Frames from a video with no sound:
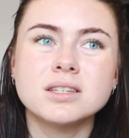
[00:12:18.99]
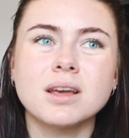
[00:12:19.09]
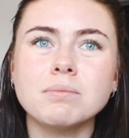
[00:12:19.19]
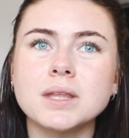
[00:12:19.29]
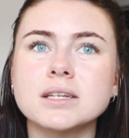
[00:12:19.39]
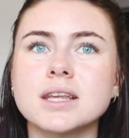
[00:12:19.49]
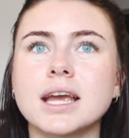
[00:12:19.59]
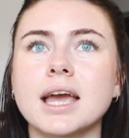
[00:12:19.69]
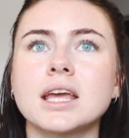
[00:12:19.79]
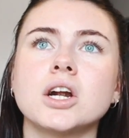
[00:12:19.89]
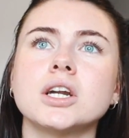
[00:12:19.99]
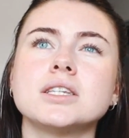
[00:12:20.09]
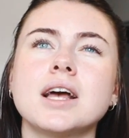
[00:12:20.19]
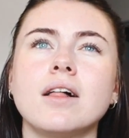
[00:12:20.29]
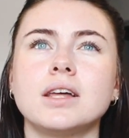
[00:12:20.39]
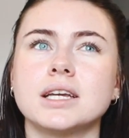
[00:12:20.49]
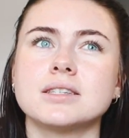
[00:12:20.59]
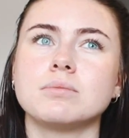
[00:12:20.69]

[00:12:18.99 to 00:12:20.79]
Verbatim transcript: Some things, like I can already tell, like